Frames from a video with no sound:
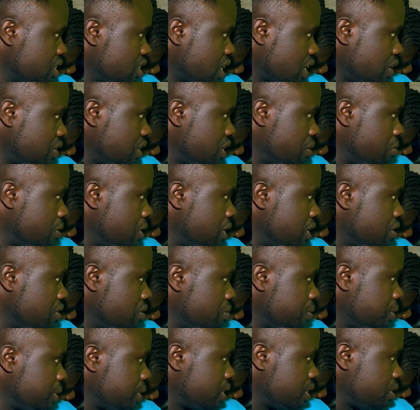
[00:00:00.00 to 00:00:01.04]
I want the background
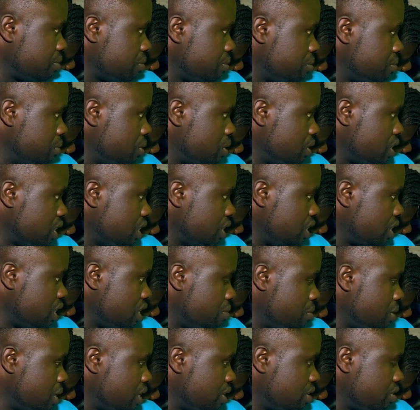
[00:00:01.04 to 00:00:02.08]
picture because I need a
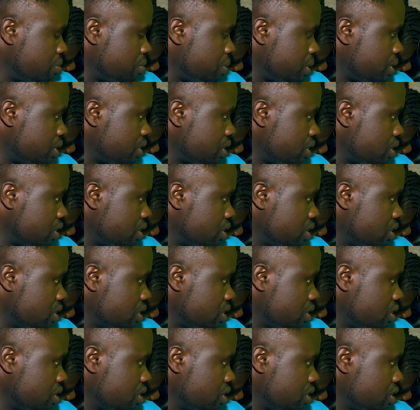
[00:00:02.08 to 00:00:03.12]
background picture.
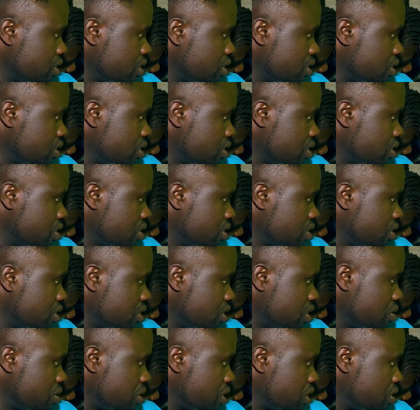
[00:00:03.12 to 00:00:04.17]

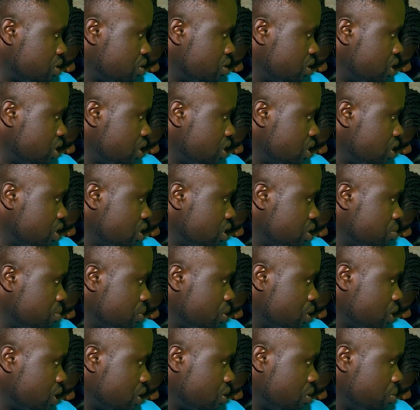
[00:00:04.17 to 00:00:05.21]
This one is good
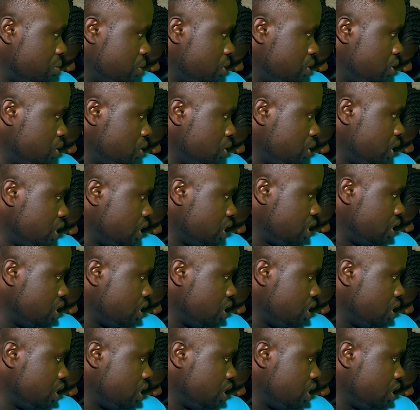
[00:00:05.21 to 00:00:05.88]
because I'll put you here.